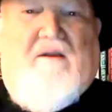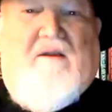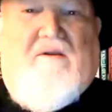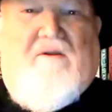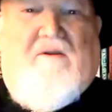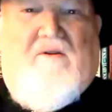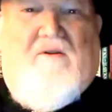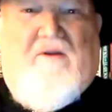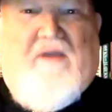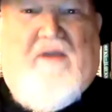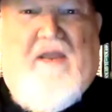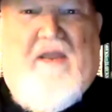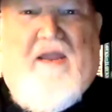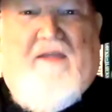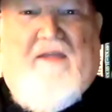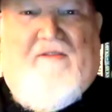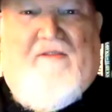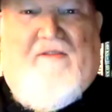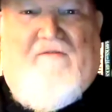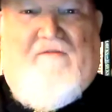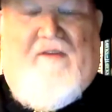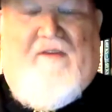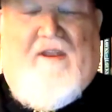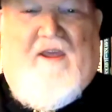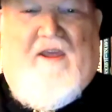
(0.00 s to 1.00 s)
looking at
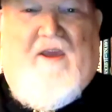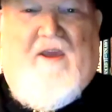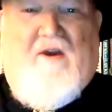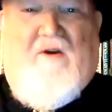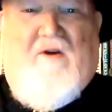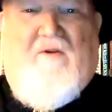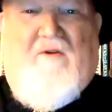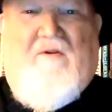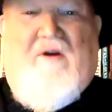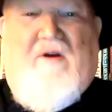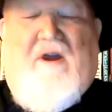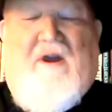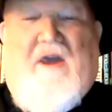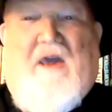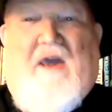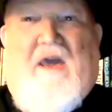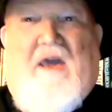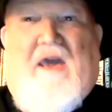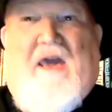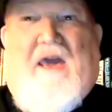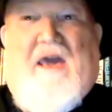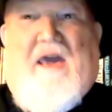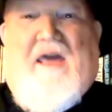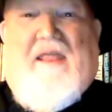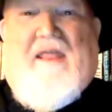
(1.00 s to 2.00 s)
the video,
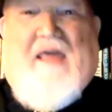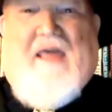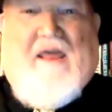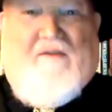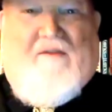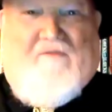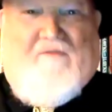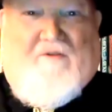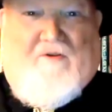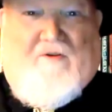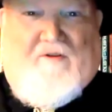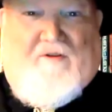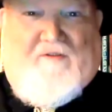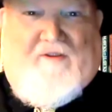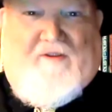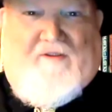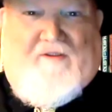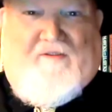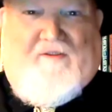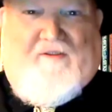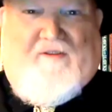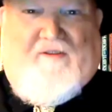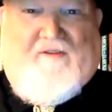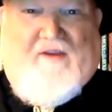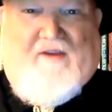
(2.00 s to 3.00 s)
and that of course
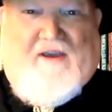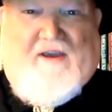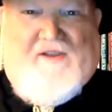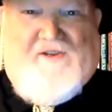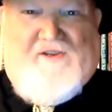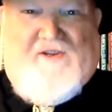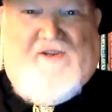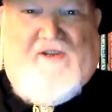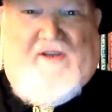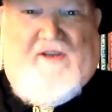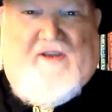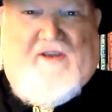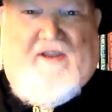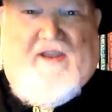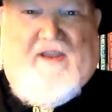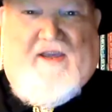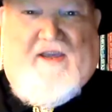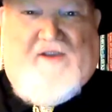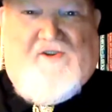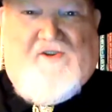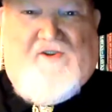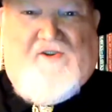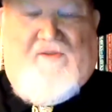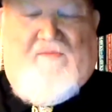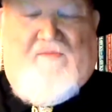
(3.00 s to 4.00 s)
has the Tai Chi
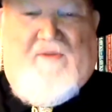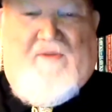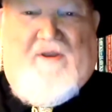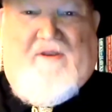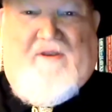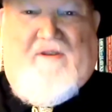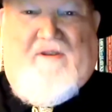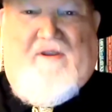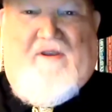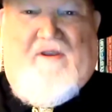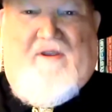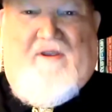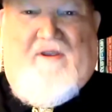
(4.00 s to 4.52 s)
connection. But the